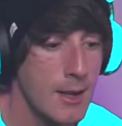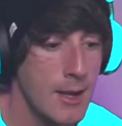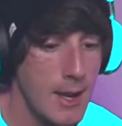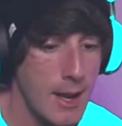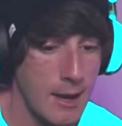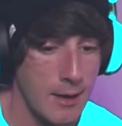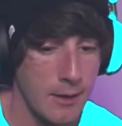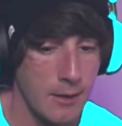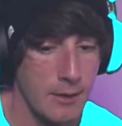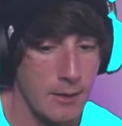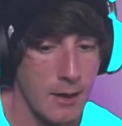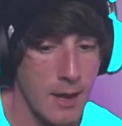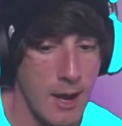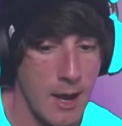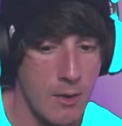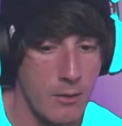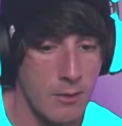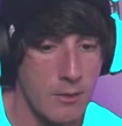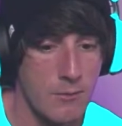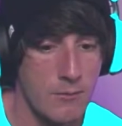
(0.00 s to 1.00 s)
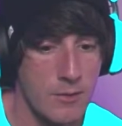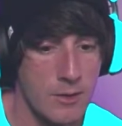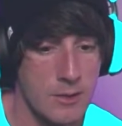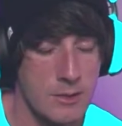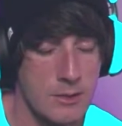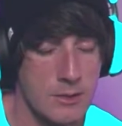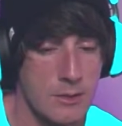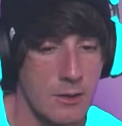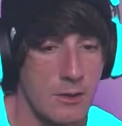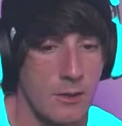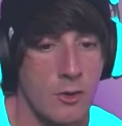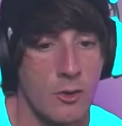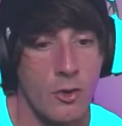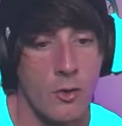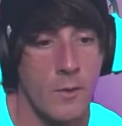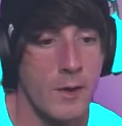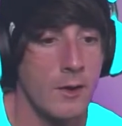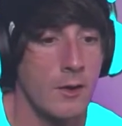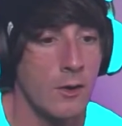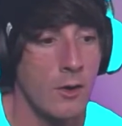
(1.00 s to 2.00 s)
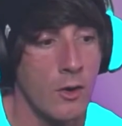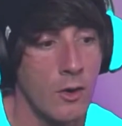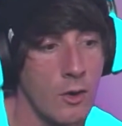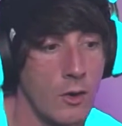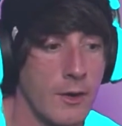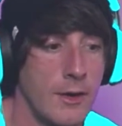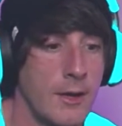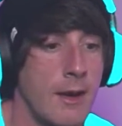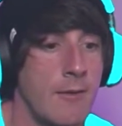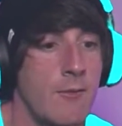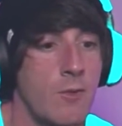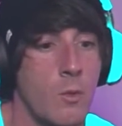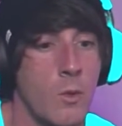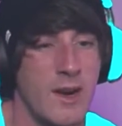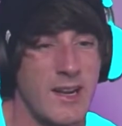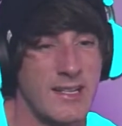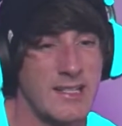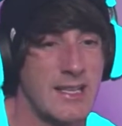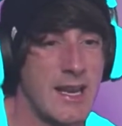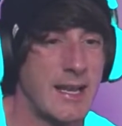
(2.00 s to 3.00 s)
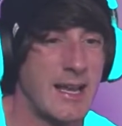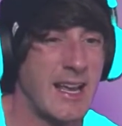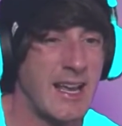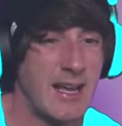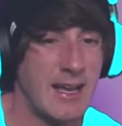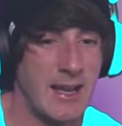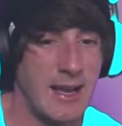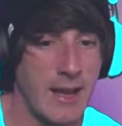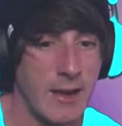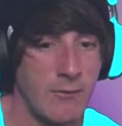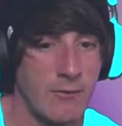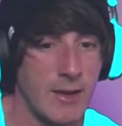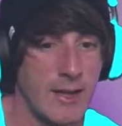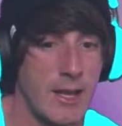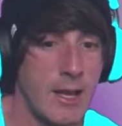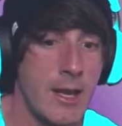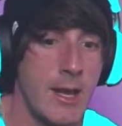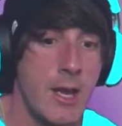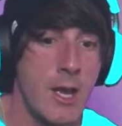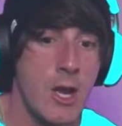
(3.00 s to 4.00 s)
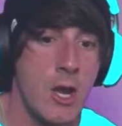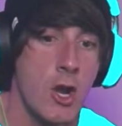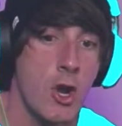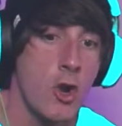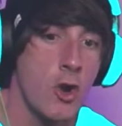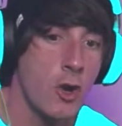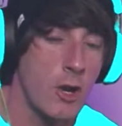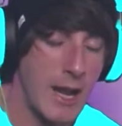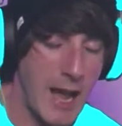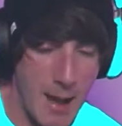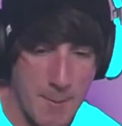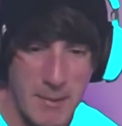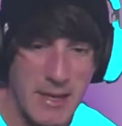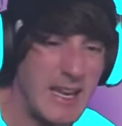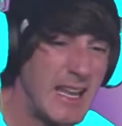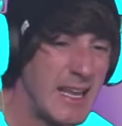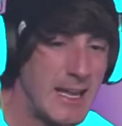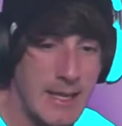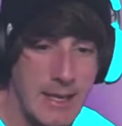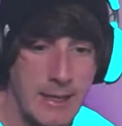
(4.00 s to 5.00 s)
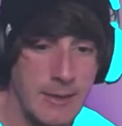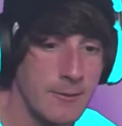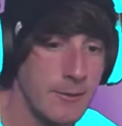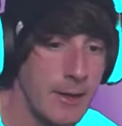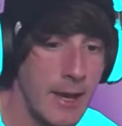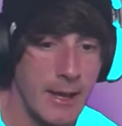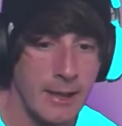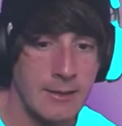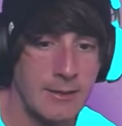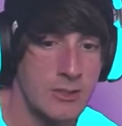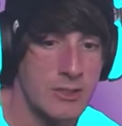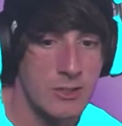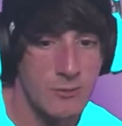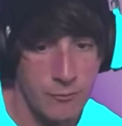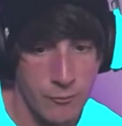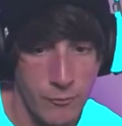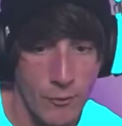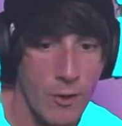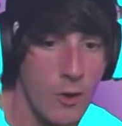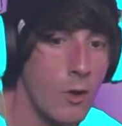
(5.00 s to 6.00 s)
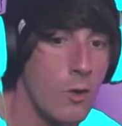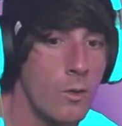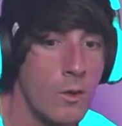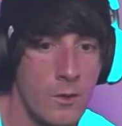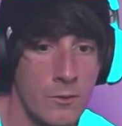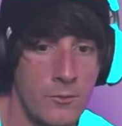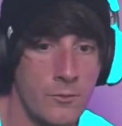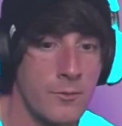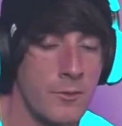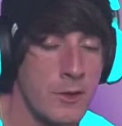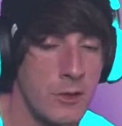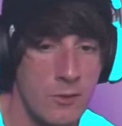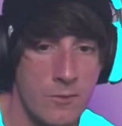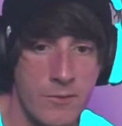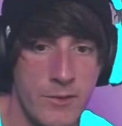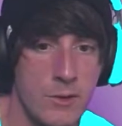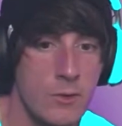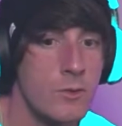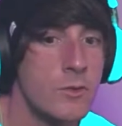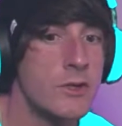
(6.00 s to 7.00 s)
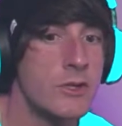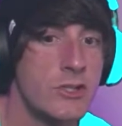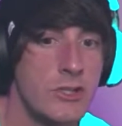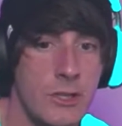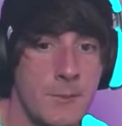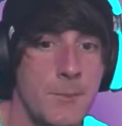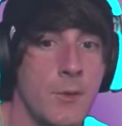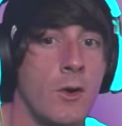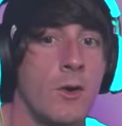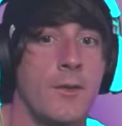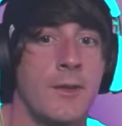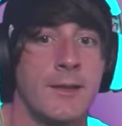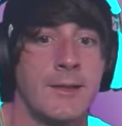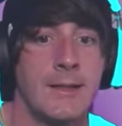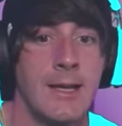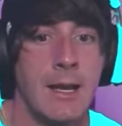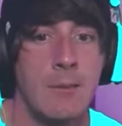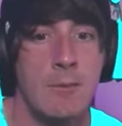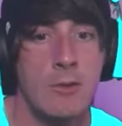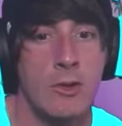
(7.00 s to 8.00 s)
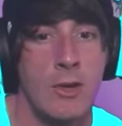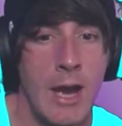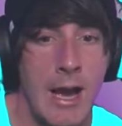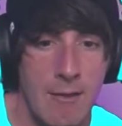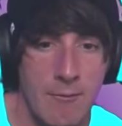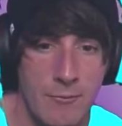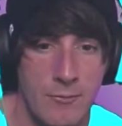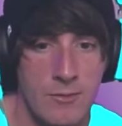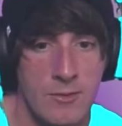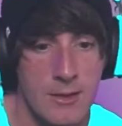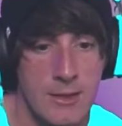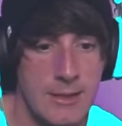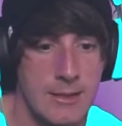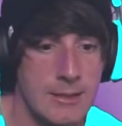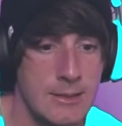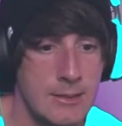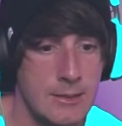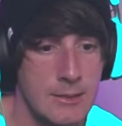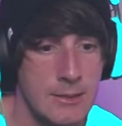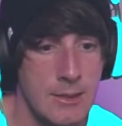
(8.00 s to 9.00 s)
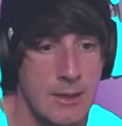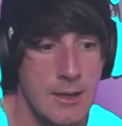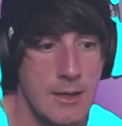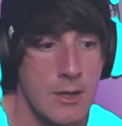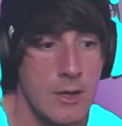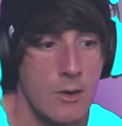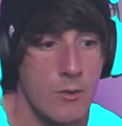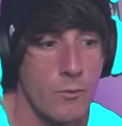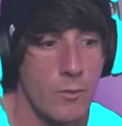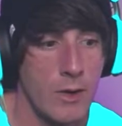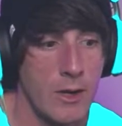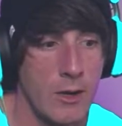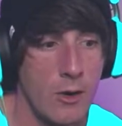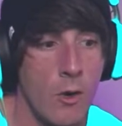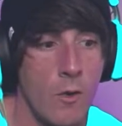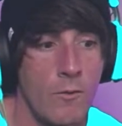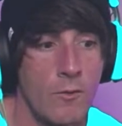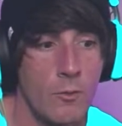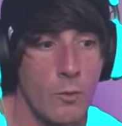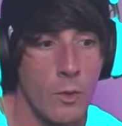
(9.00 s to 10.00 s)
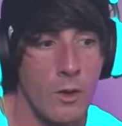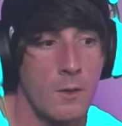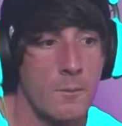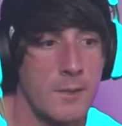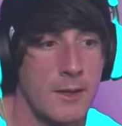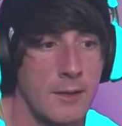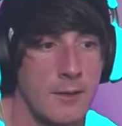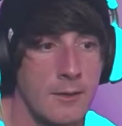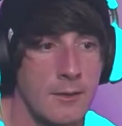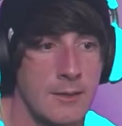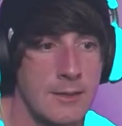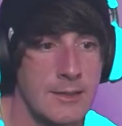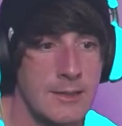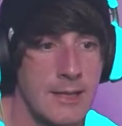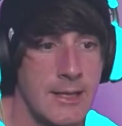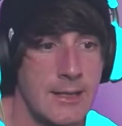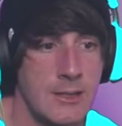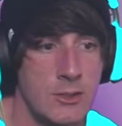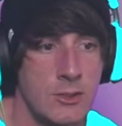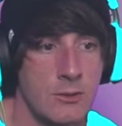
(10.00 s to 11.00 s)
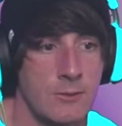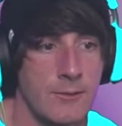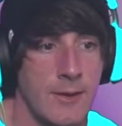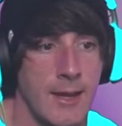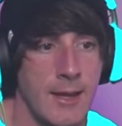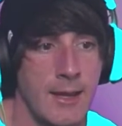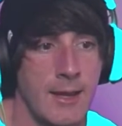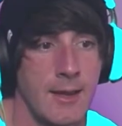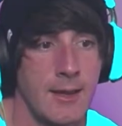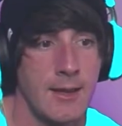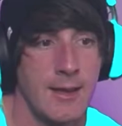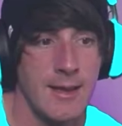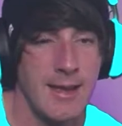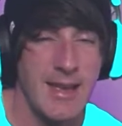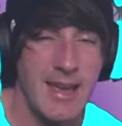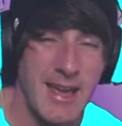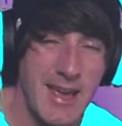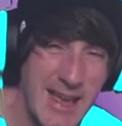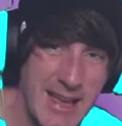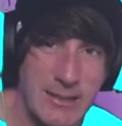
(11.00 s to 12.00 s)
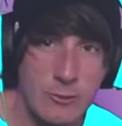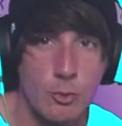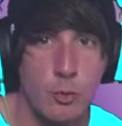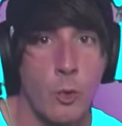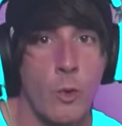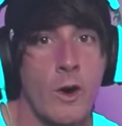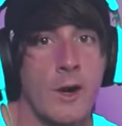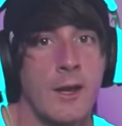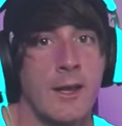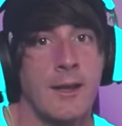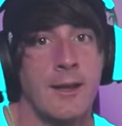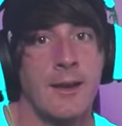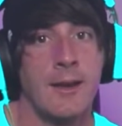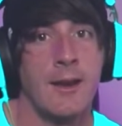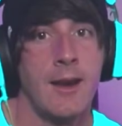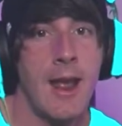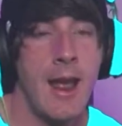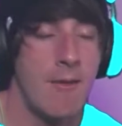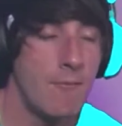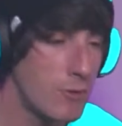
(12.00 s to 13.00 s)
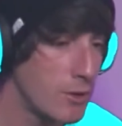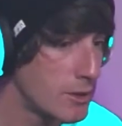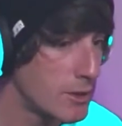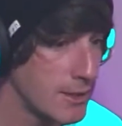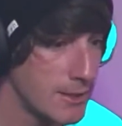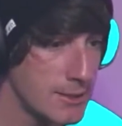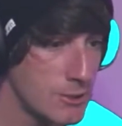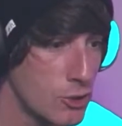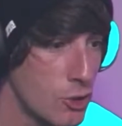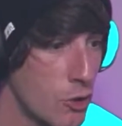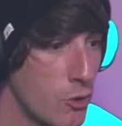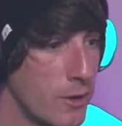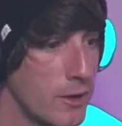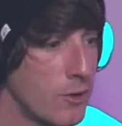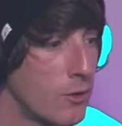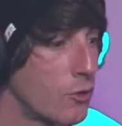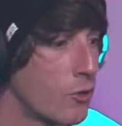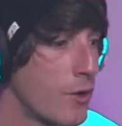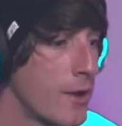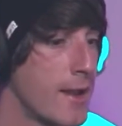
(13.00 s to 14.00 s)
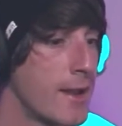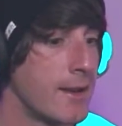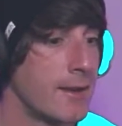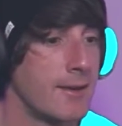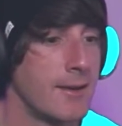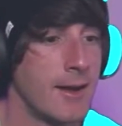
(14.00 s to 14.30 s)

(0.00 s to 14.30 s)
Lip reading: And how your videos start growing a lot and everyone is like kind of like coming in and like there's a flow of new viewership all the time, and you have this really overwhelming sense of like it's working, everything is going great,